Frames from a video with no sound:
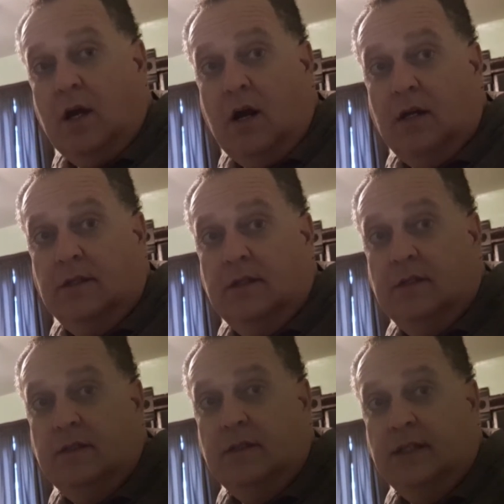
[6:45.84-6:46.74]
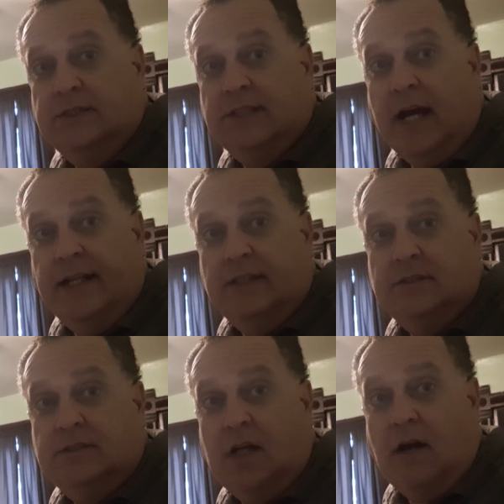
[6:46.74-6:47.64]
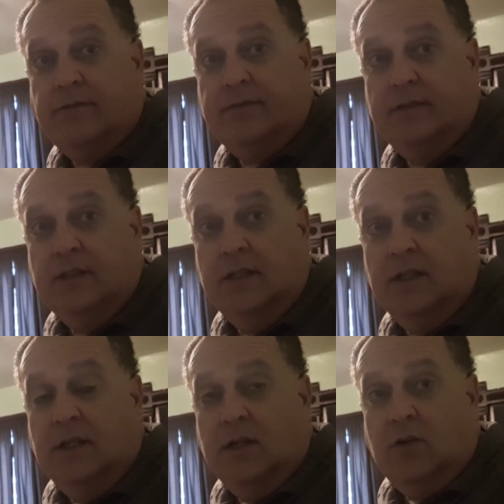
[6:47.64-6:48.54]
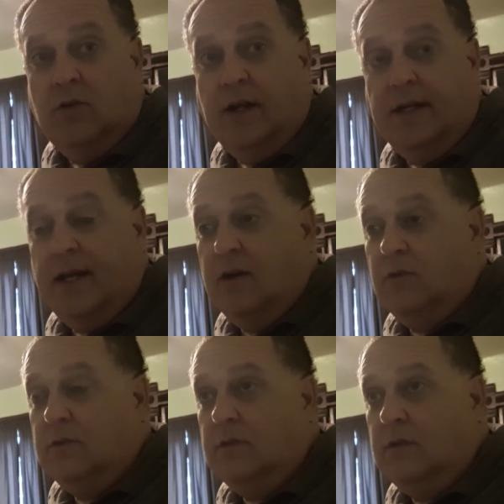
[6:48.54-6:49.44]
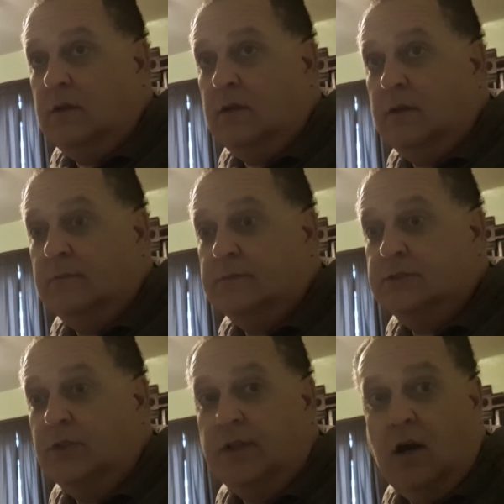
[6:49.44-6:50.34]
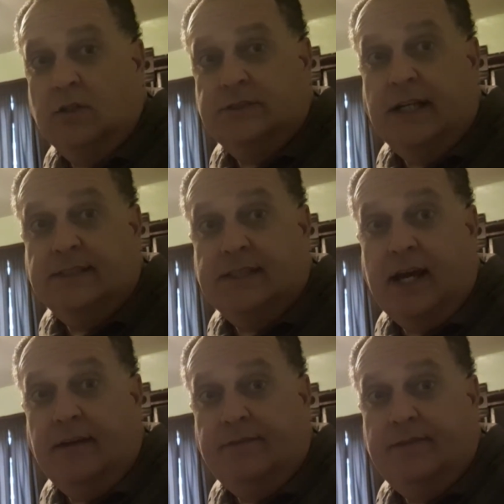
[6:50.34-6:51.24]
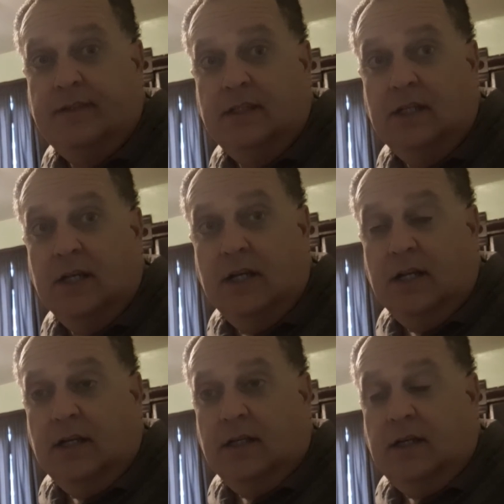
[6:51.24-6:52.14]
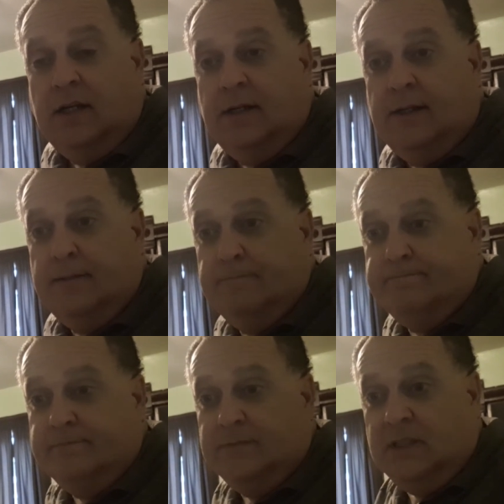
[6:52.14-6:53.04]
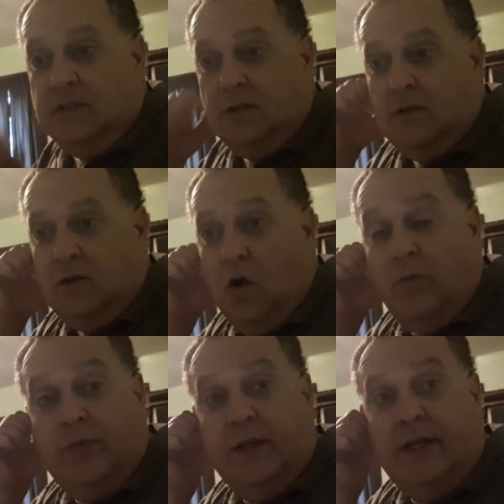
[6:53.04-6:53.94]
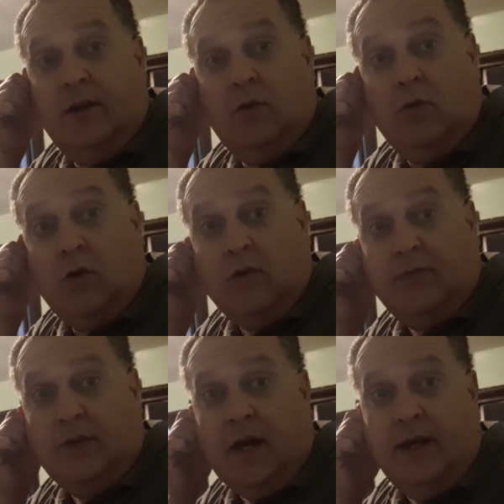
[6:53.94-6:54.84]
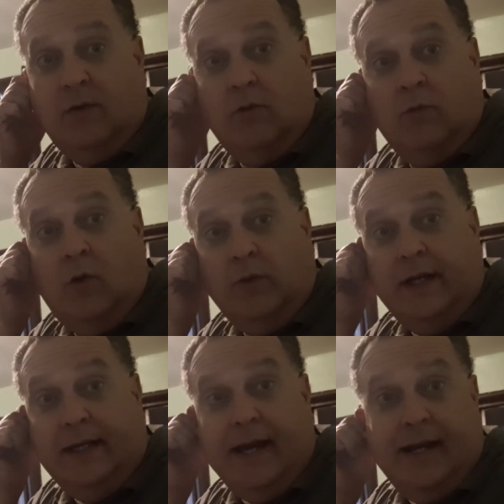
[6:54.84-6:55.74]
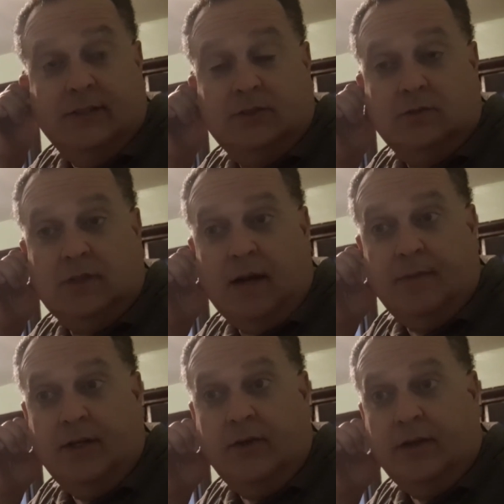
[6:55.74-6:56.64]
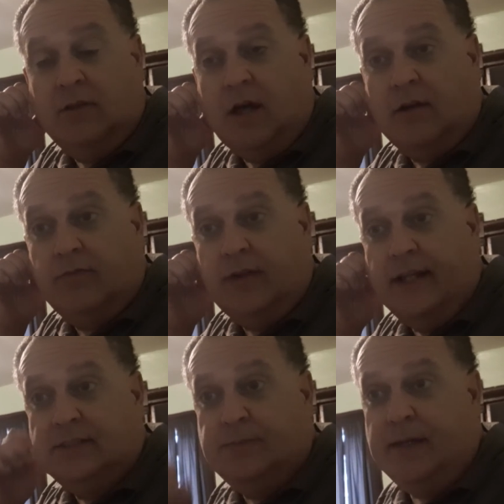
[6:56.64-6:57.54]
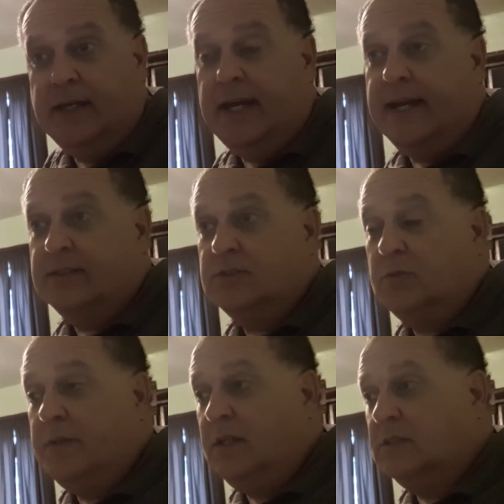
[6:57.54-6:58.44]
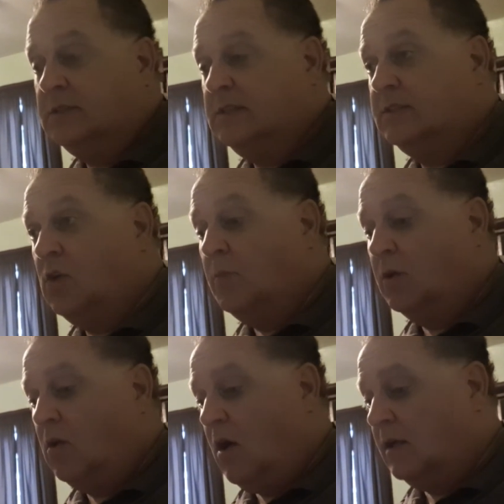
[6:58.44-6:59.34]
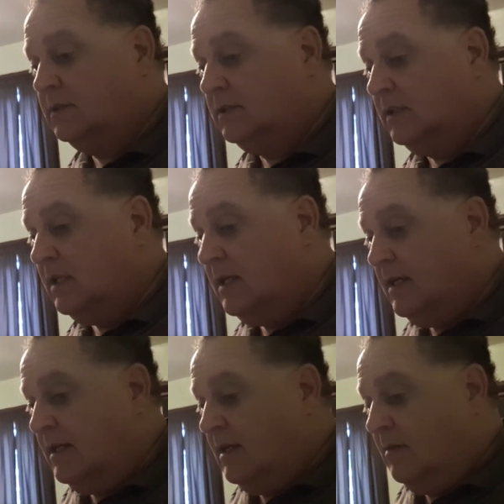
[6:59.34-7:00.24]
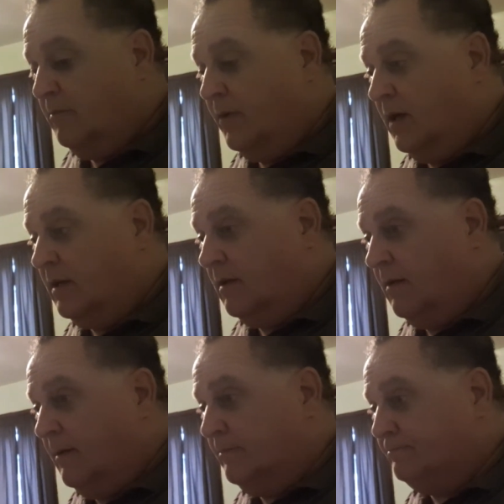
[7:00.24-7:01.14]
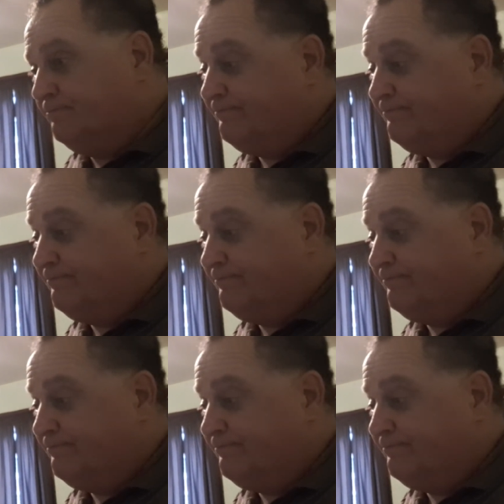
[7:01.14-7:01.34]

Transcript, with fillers: on. Exciting stuff right now. Um, so y'all stay safe. Um, hopefully her flight won't get canceled. I'm hearing a lot of flights being canceled because of this Omicron. But um,